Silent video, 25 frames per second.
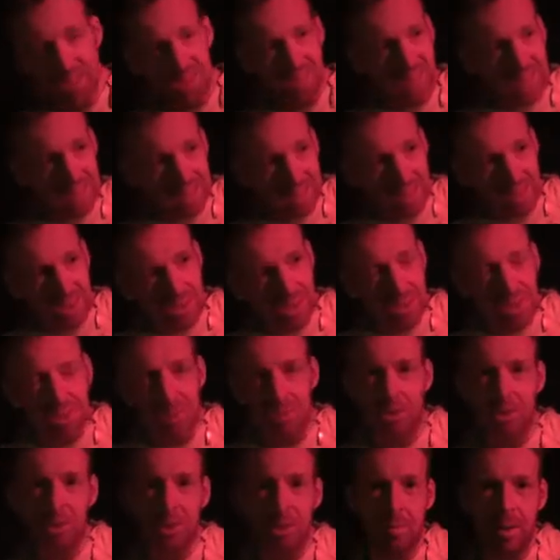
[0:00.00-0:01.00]
the Santa suits,
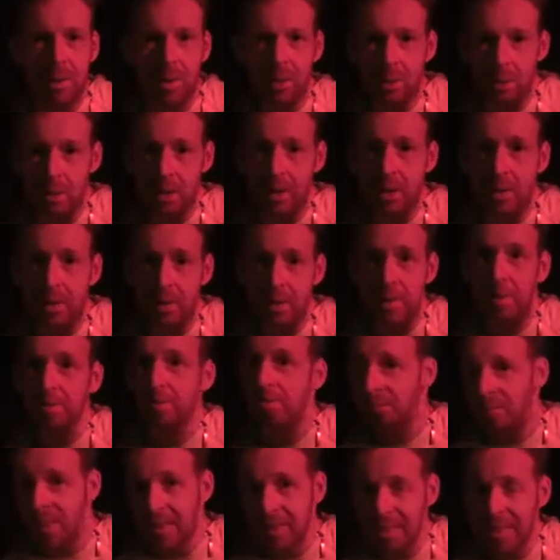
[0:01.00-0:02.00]
which are about 20 quid.
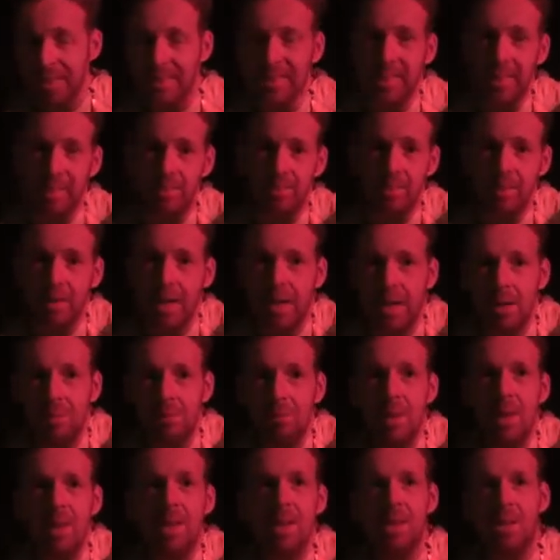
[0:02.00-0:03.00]
And that's it.
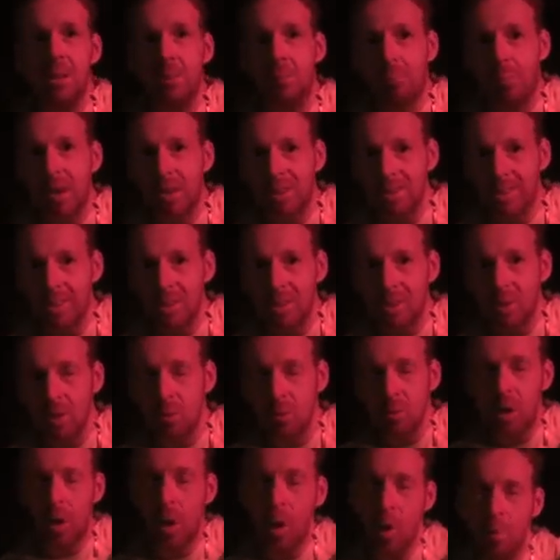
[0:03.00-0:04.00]
Um, the presents
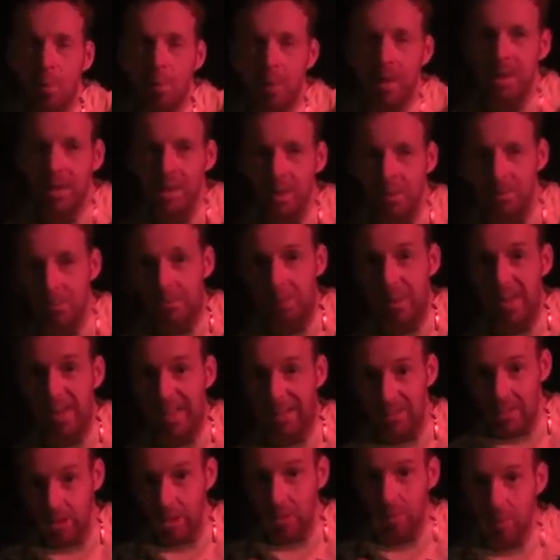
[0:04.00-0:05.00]
that we're opening, the
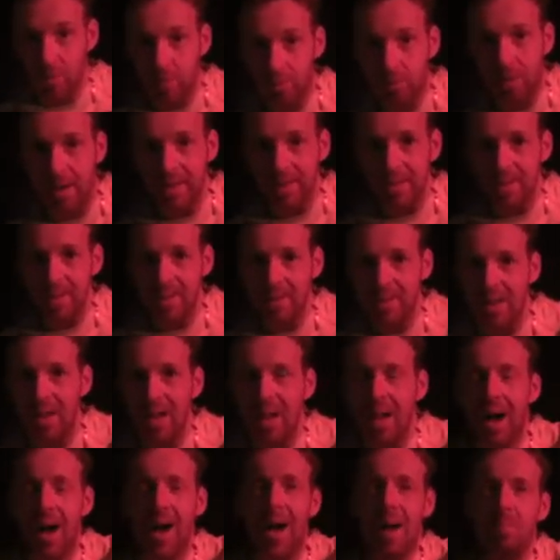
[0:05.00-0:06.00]
big load of presents,
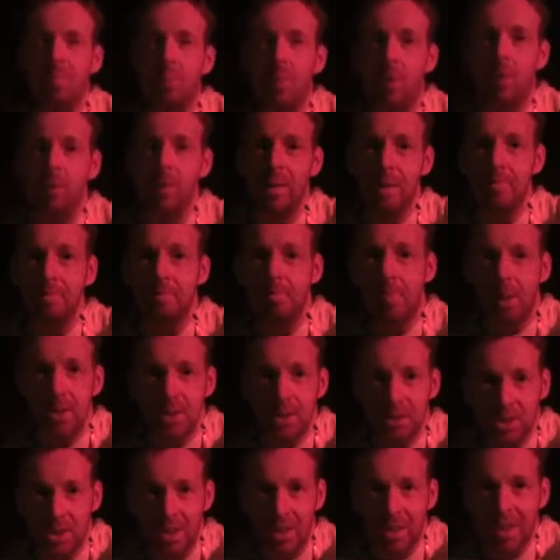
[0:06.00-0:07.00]
I bought them
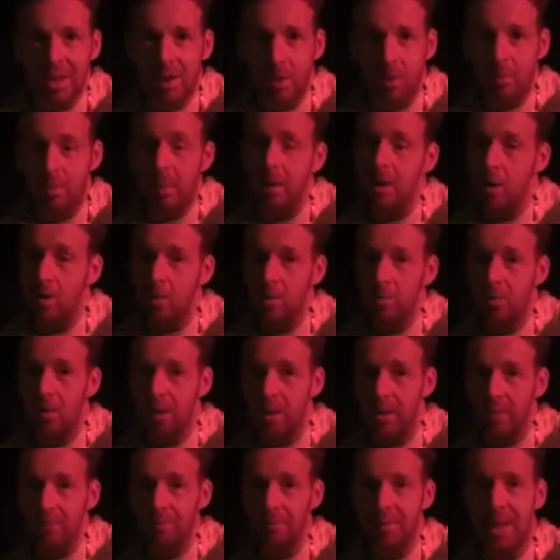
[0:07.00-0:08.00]
personally out of my own
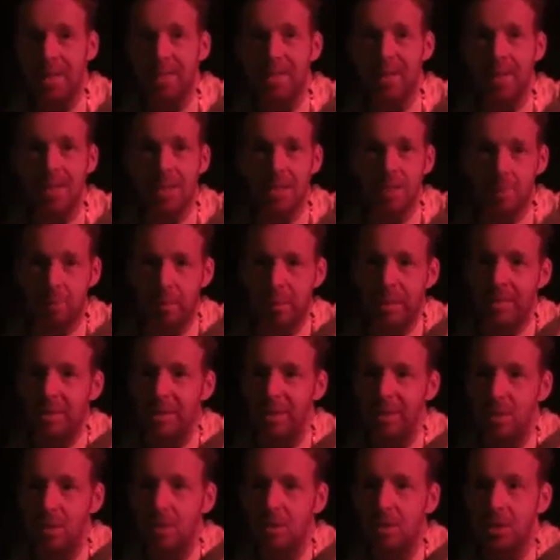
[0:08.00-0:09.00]
money. As I explained
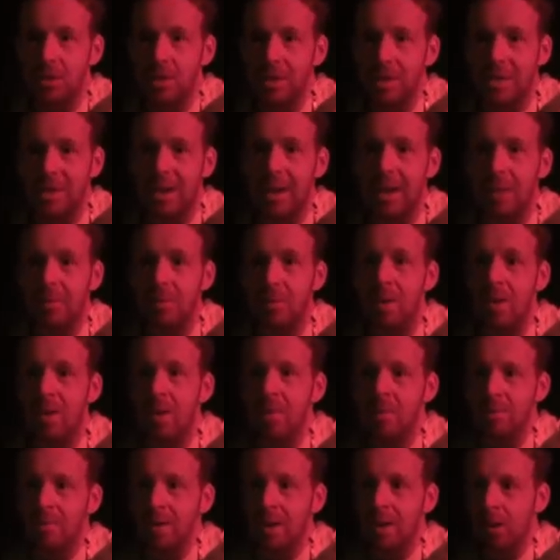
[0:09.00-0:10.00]
to the youth at the time,
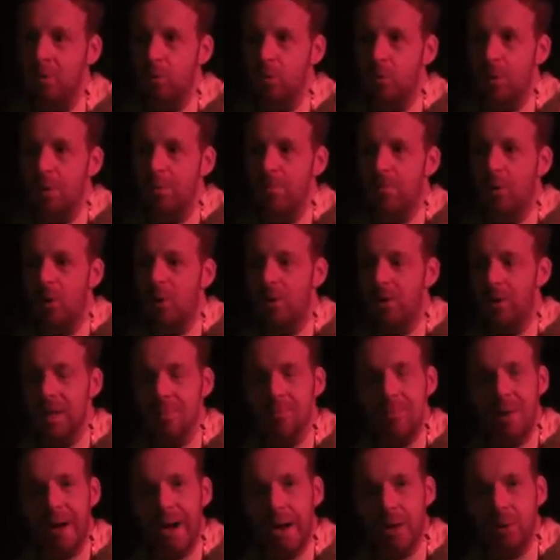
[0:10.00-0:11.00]
if we bought
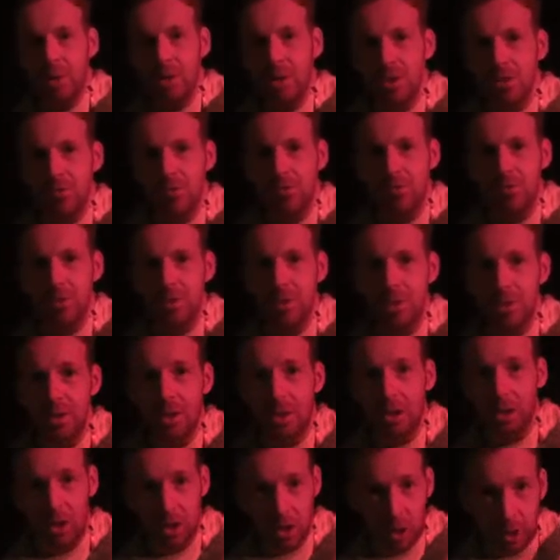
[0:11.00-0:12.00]
them out of the
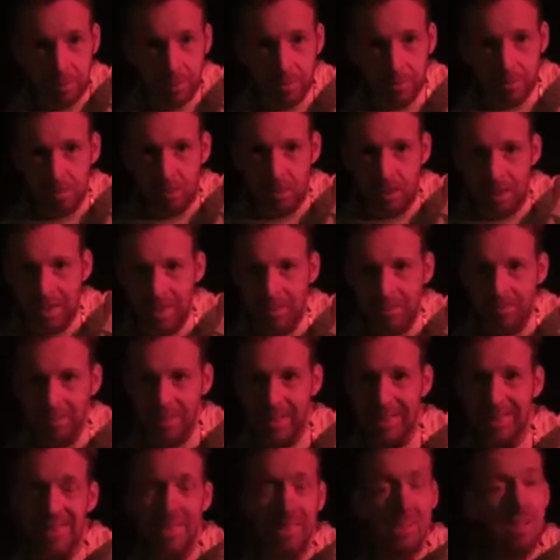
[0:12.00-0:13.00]
club's money,
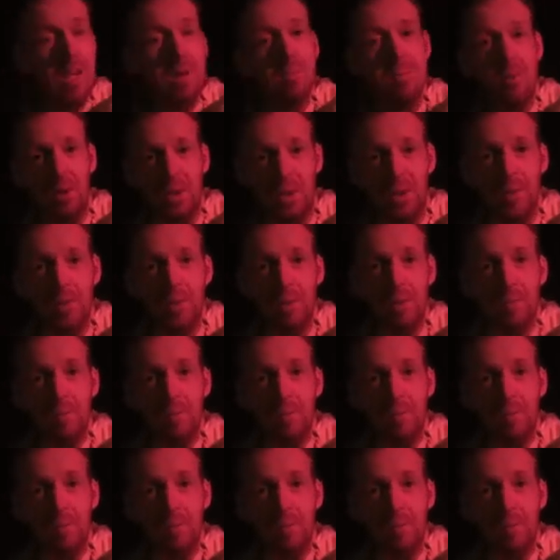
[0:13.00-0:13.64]
that's their money.